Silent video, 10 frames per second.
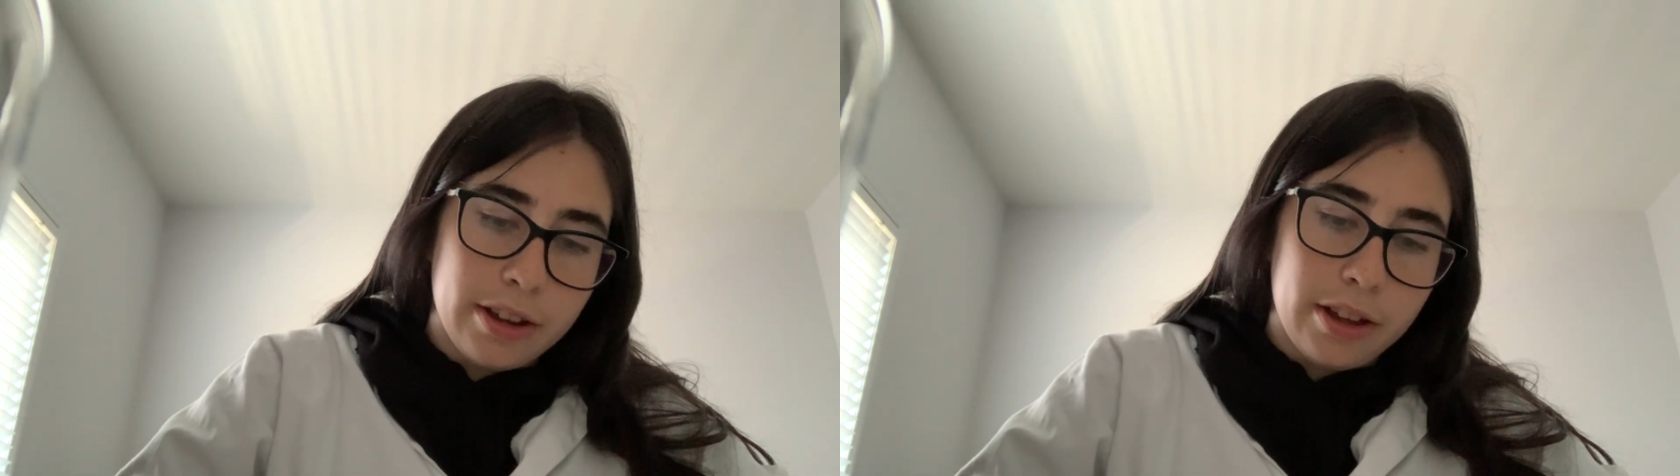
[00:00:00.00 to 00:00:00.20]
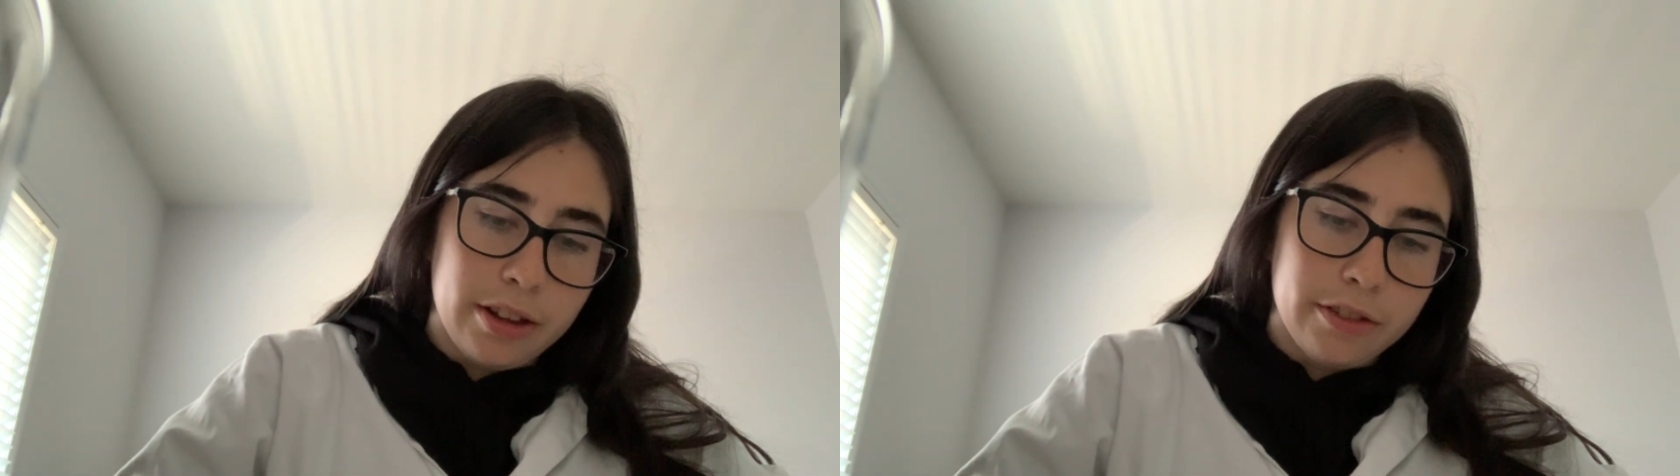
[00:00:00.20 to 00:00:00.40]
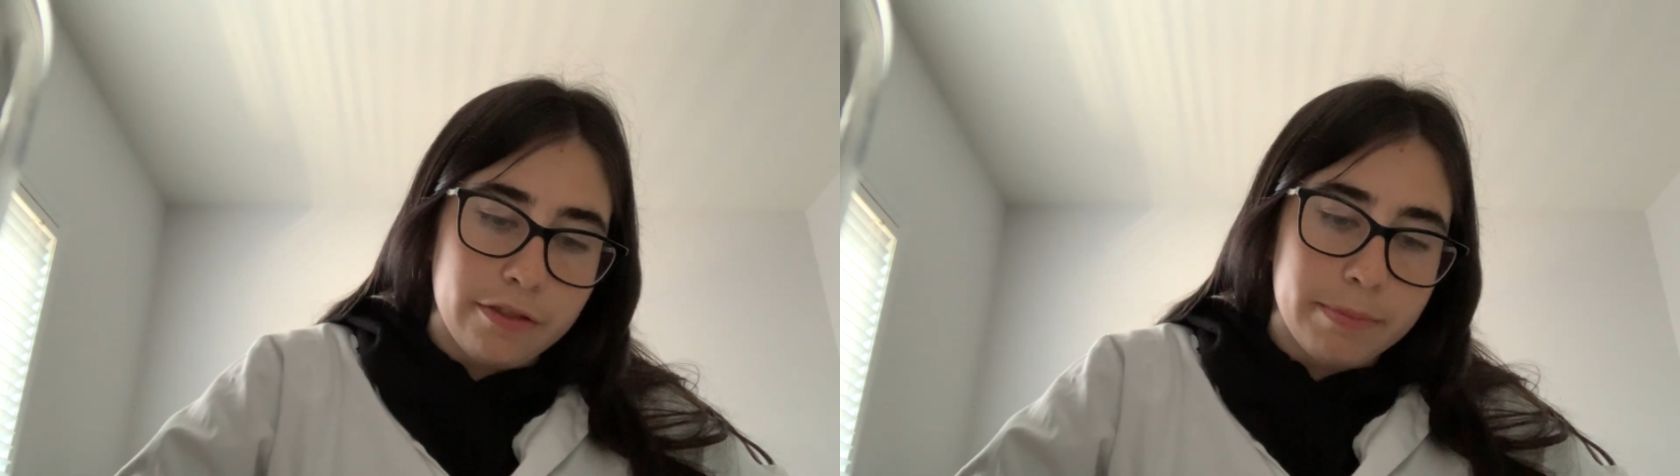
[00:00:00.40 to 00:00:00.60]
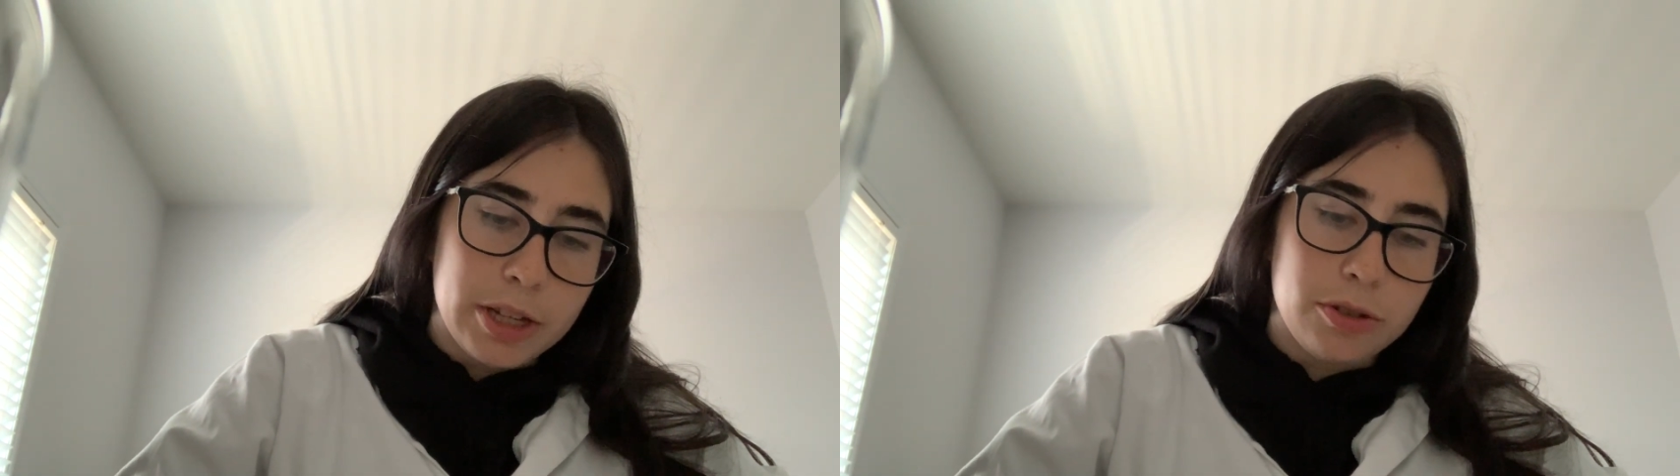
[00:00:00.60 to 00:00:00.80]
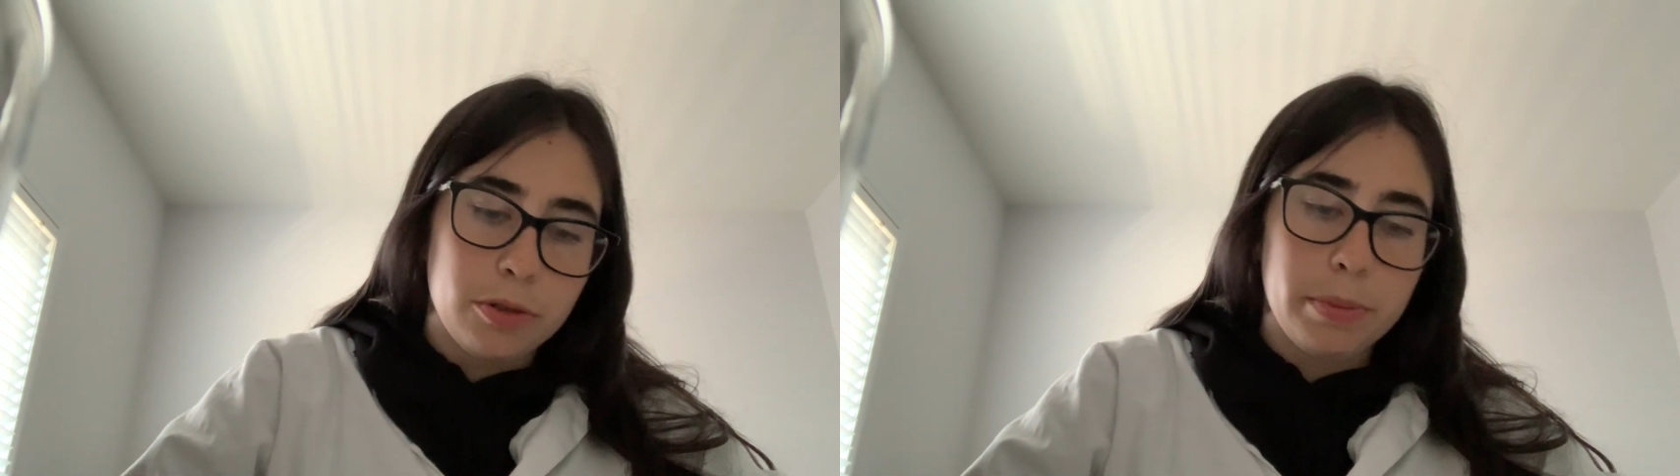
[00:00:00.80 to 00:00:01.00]
of my
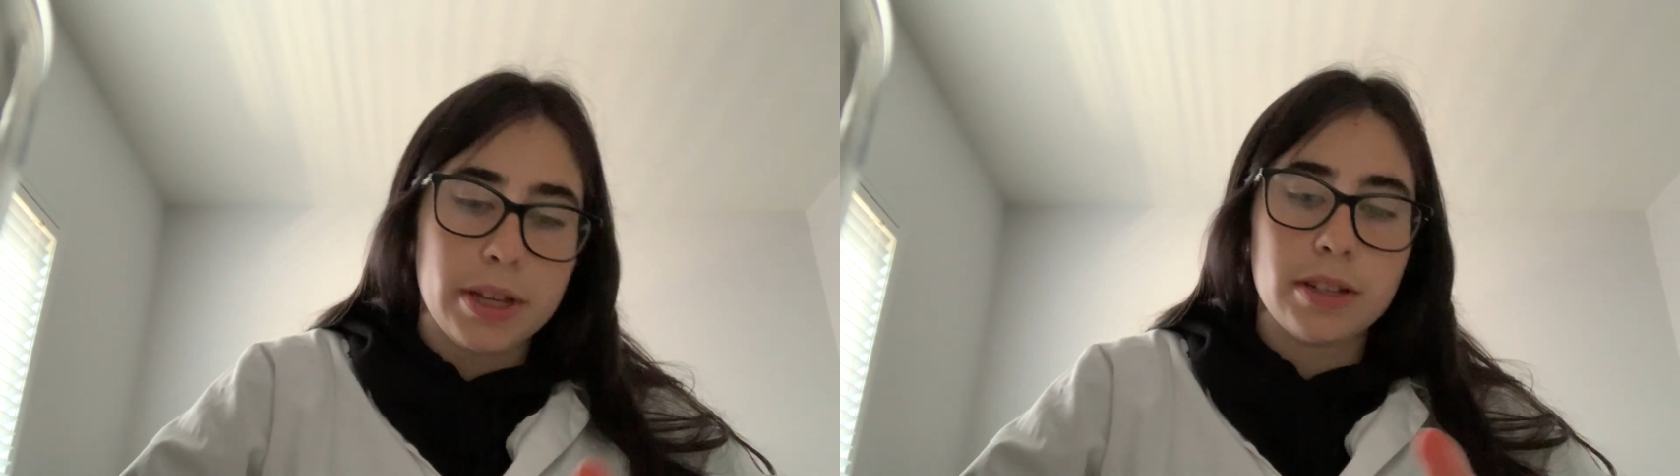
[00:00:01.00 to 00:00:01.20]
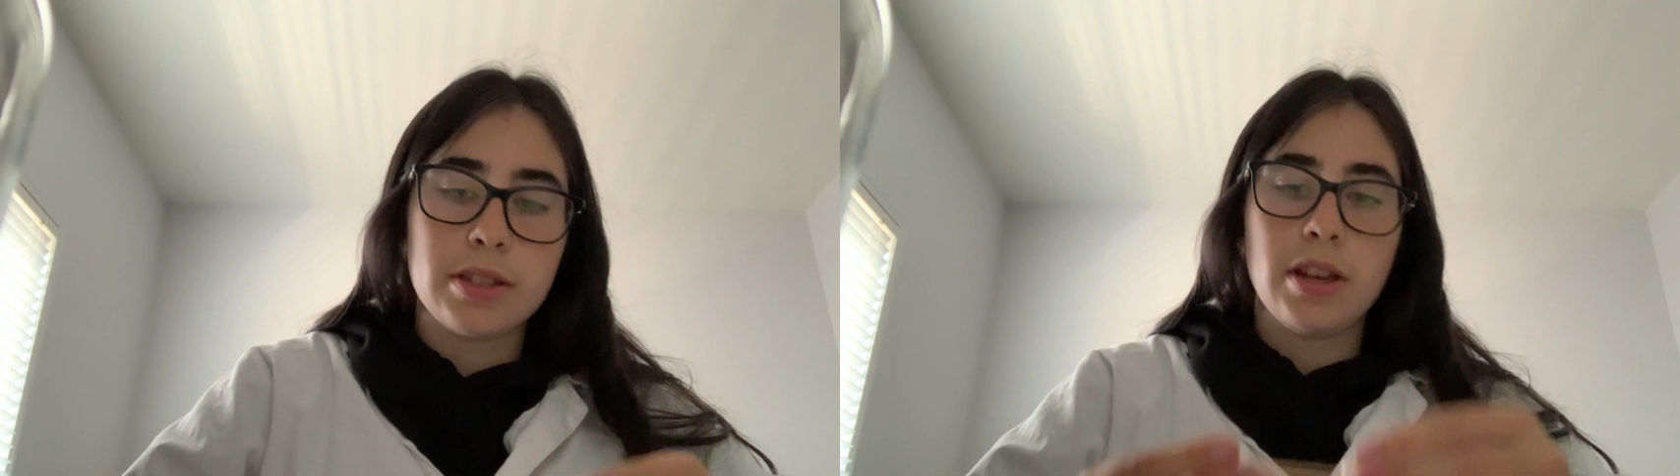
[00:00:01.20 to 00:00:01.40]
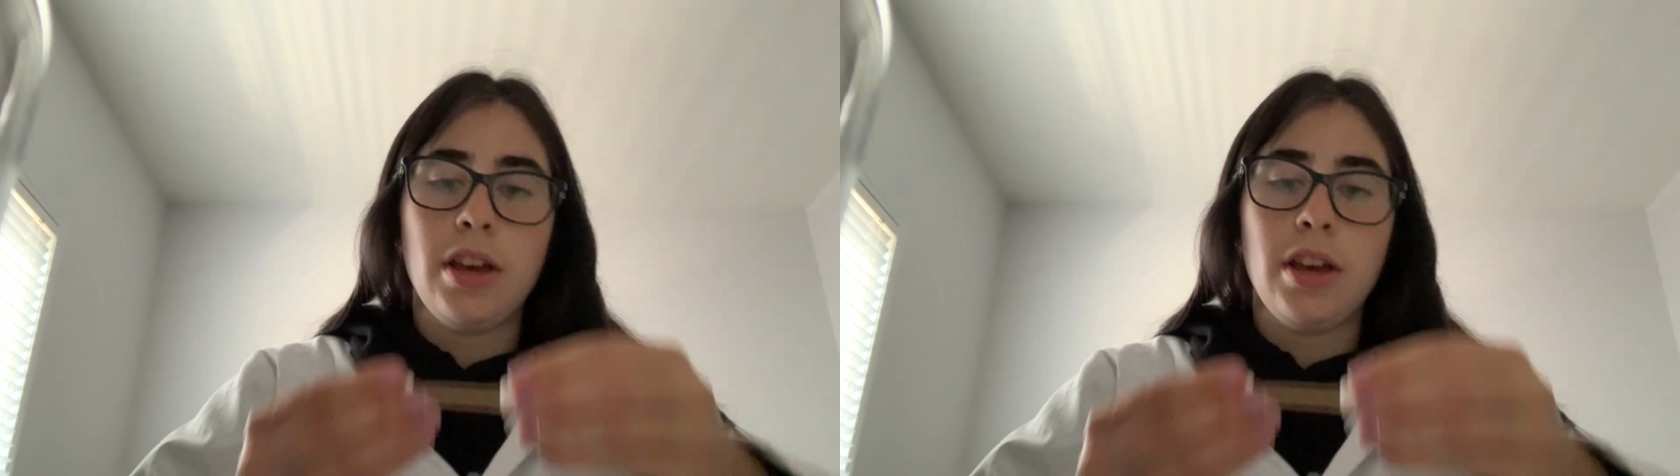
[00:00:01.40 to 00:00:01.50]
toothpicks.